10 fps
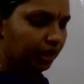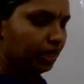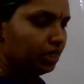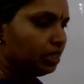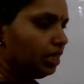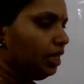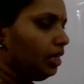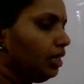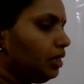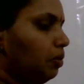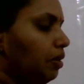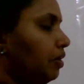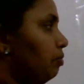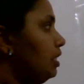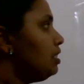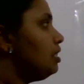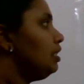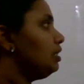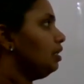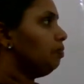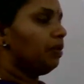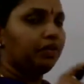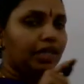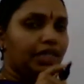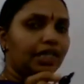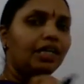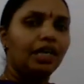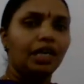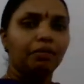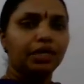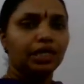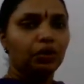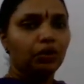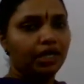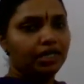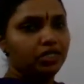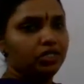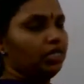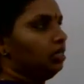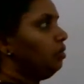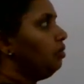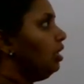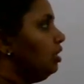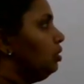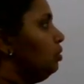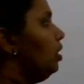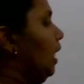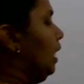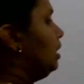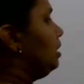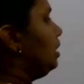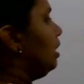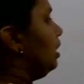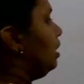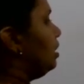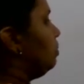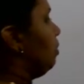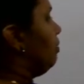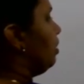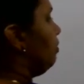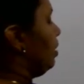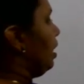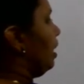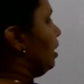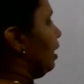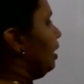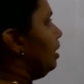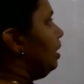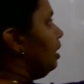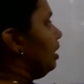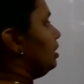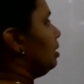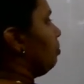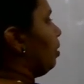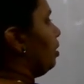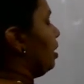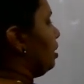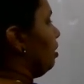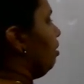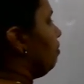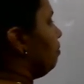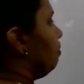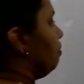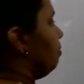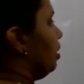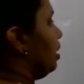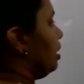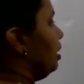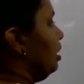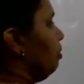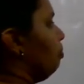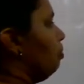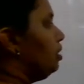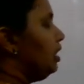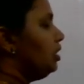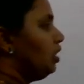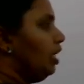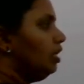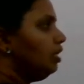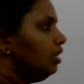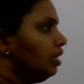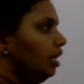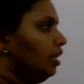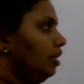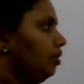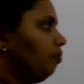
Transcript: Instantaneous power means it is the power at a particular instant. Okay, so instantaneous power we can write, it is the product of what? Voltage and current.